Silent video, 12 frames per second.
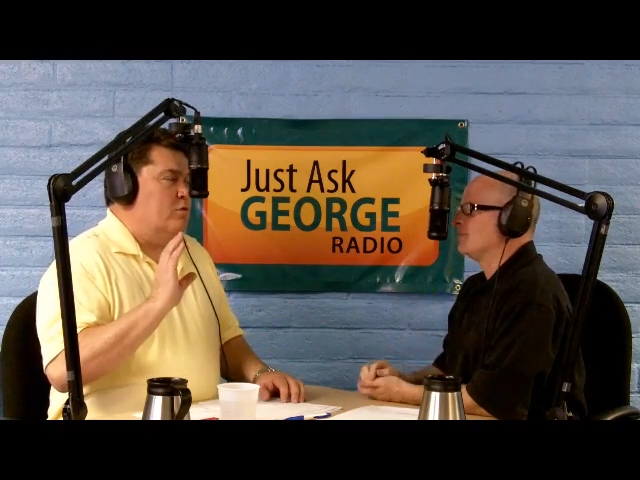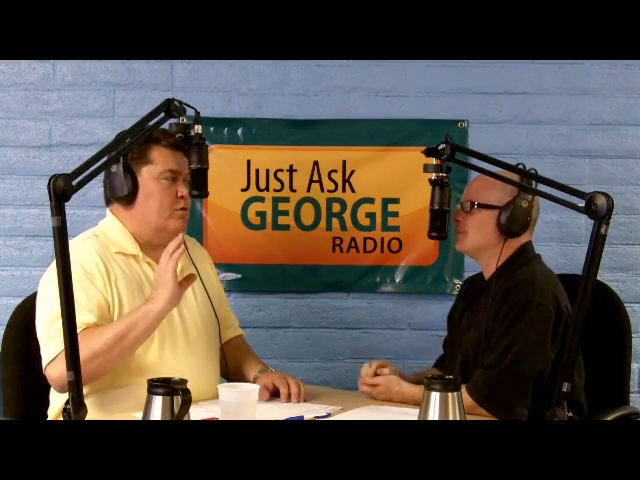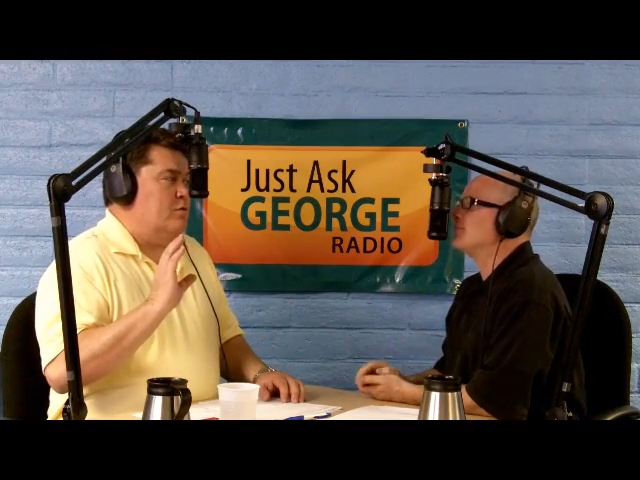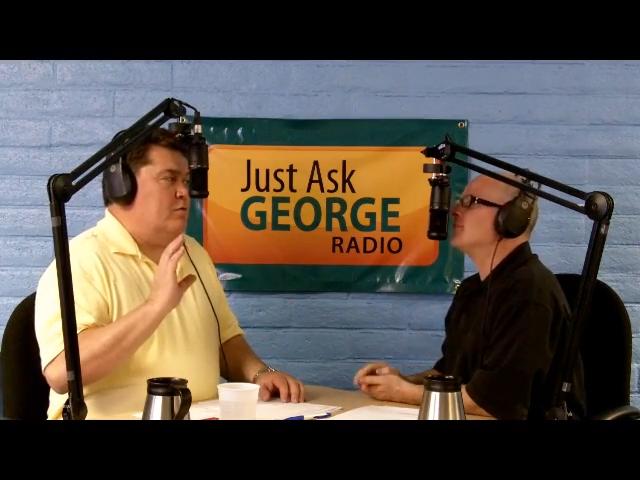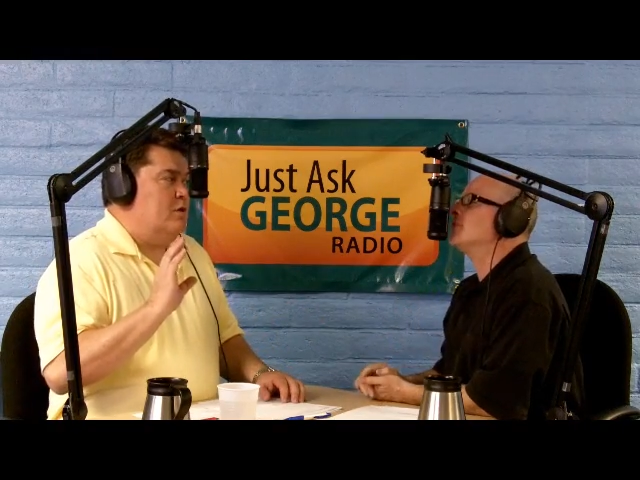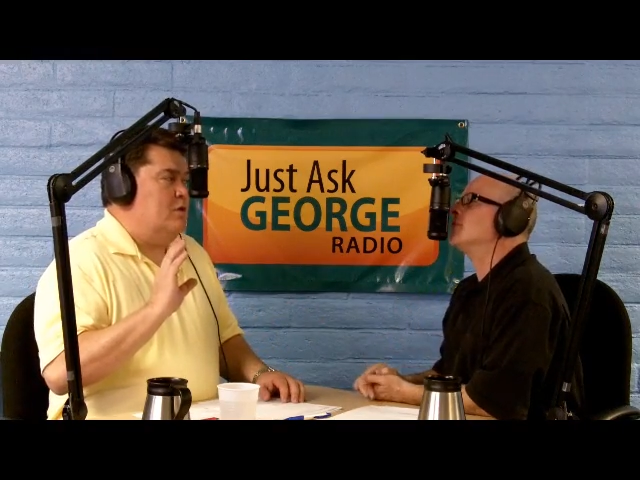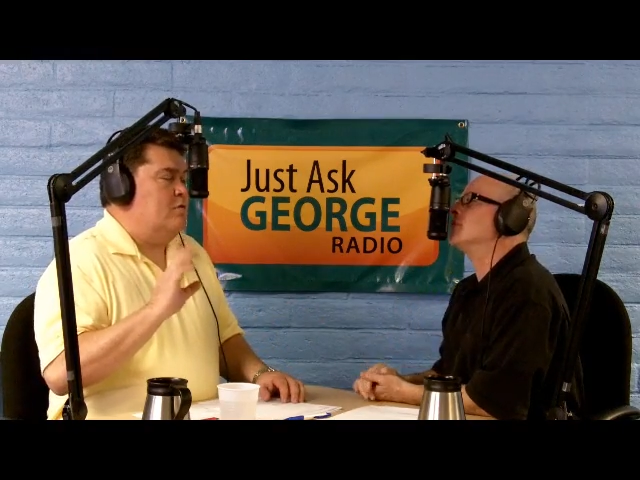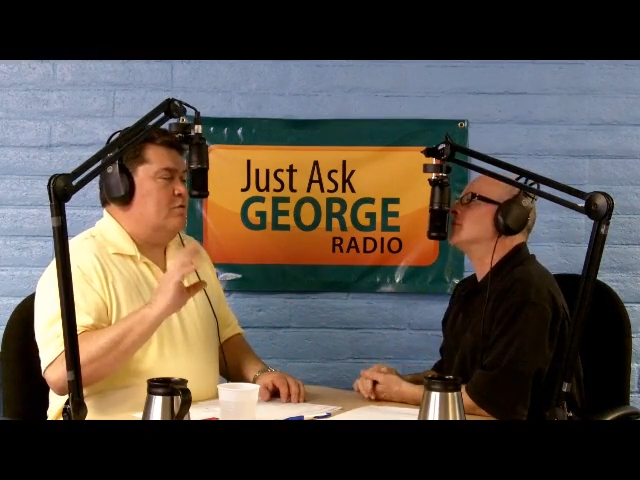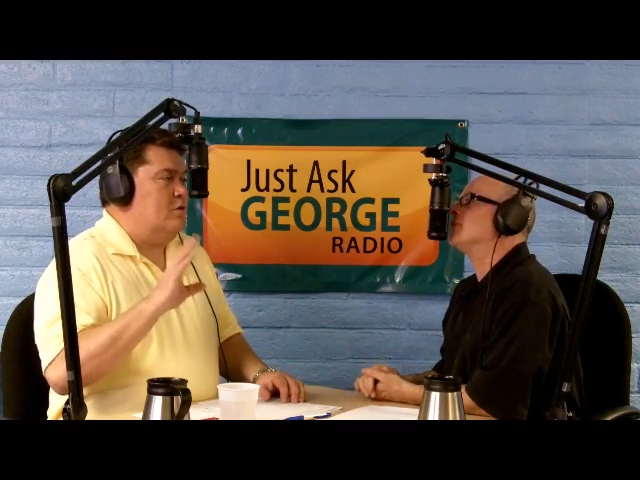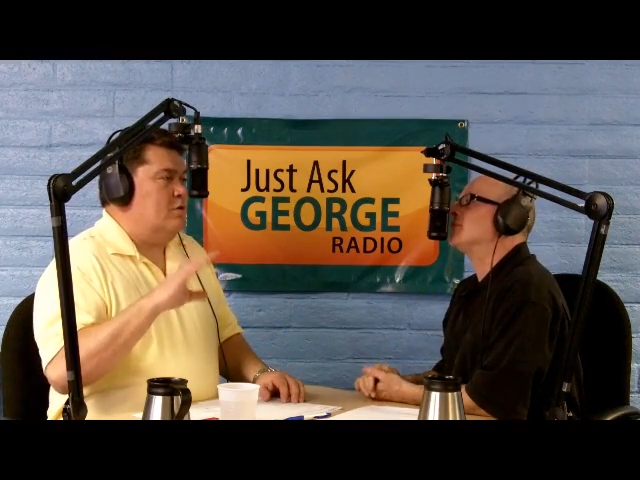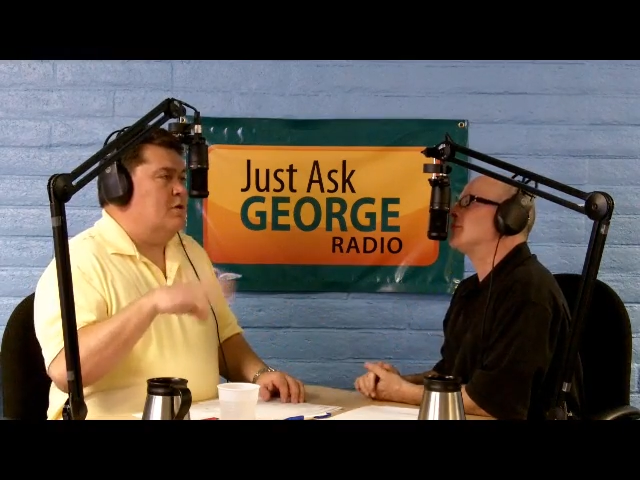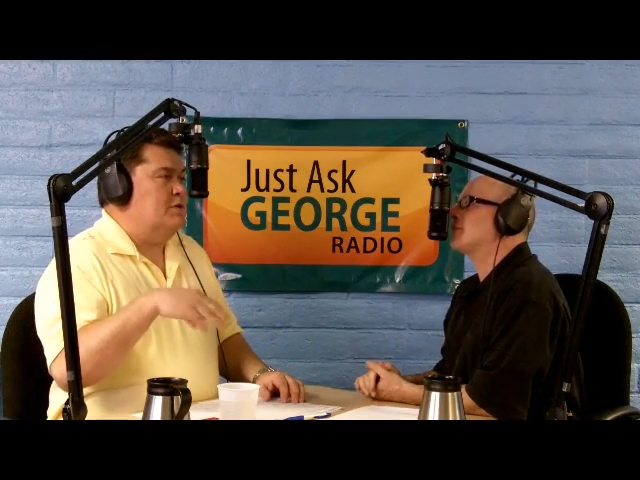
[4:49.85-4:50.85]
they're
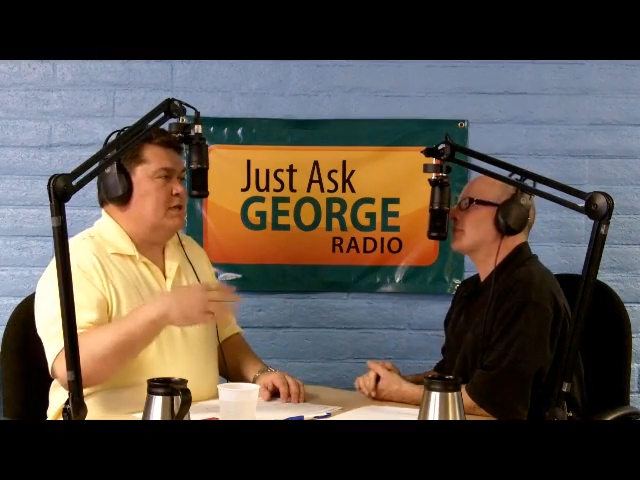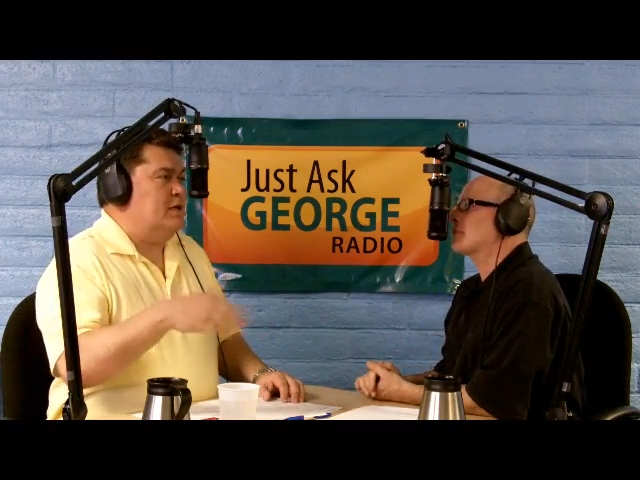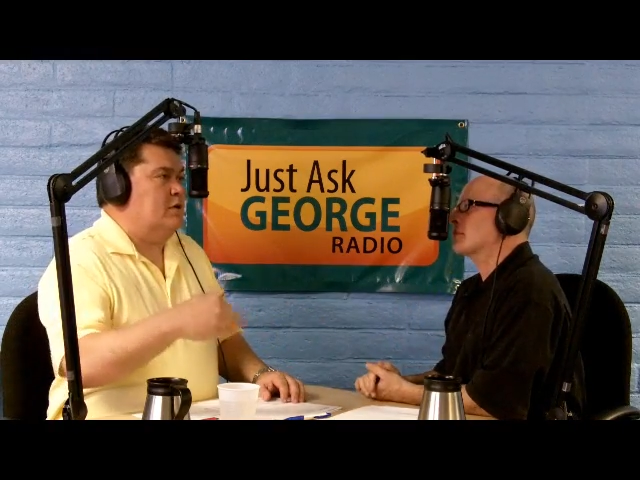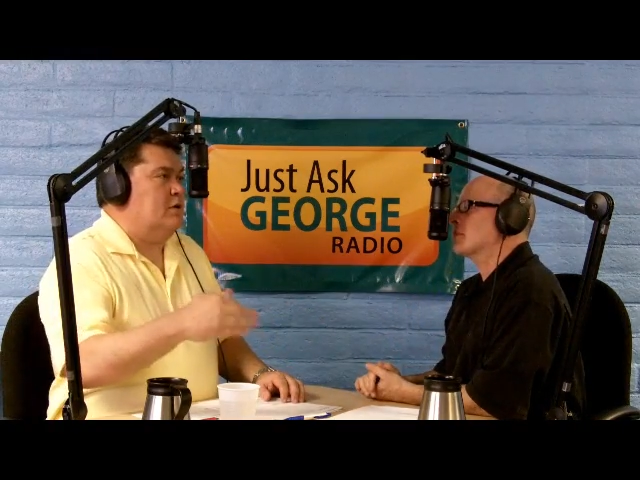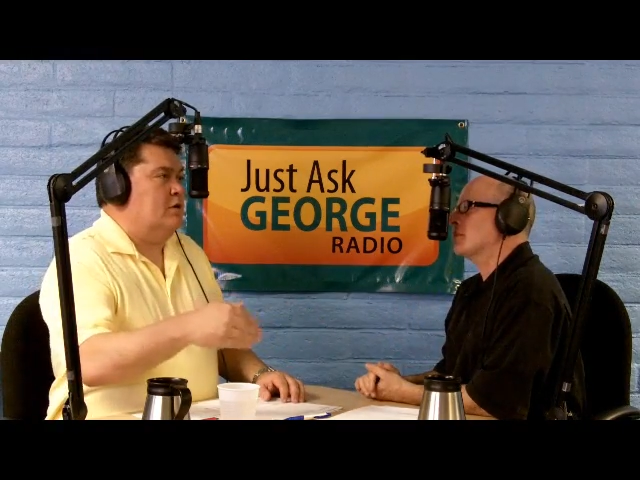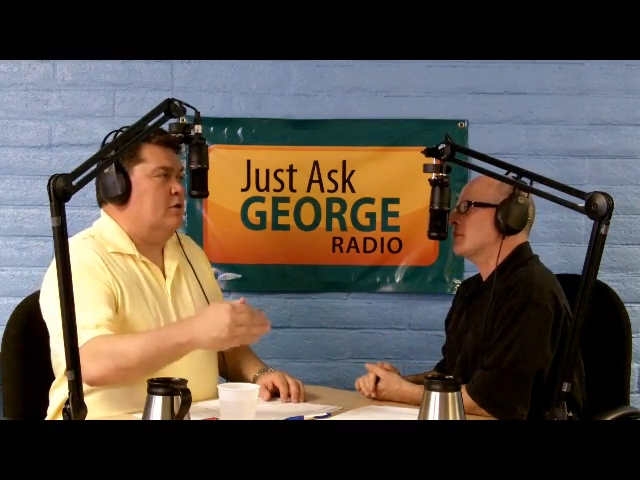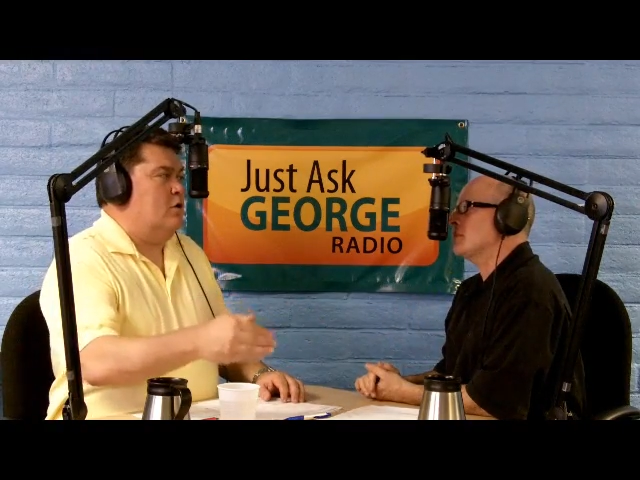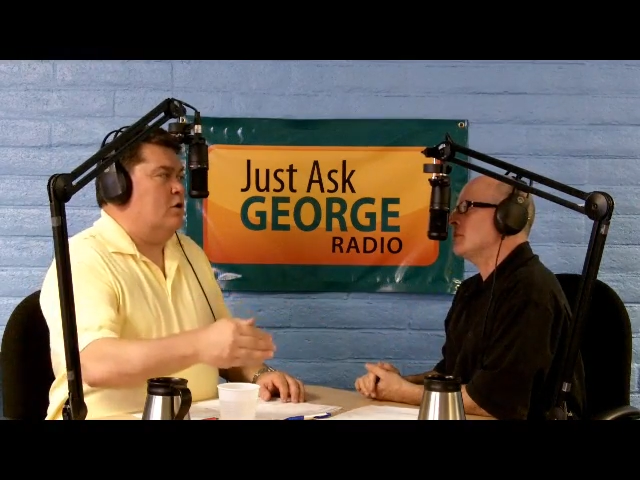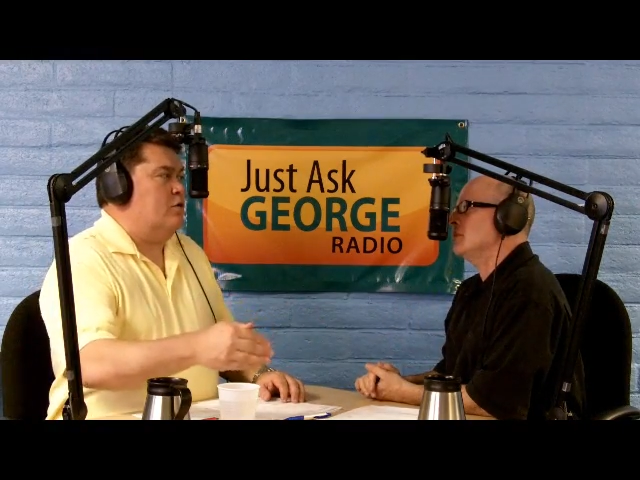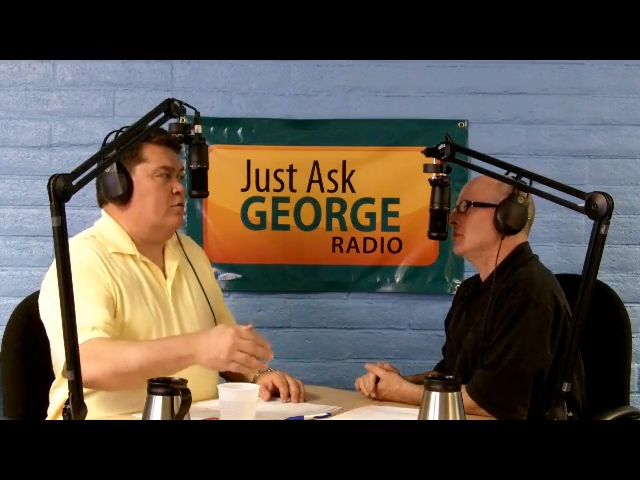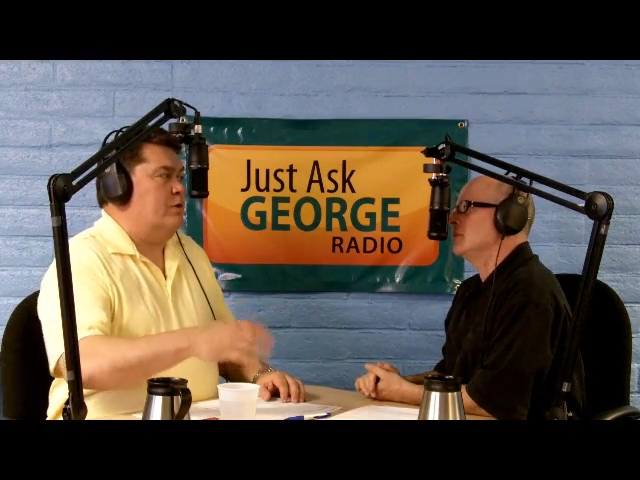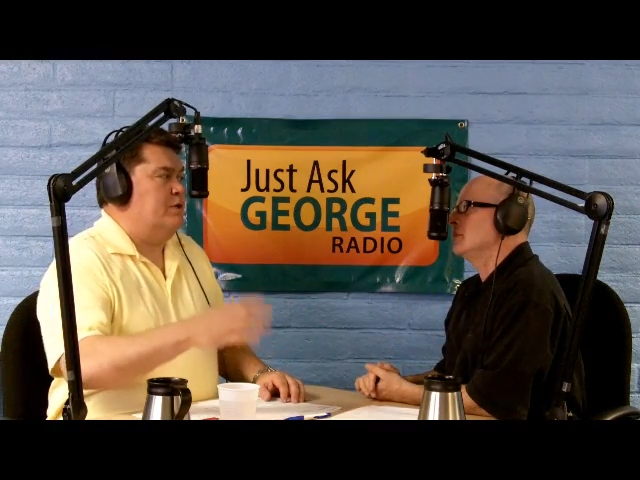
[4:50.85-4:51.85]
going to take a little longer.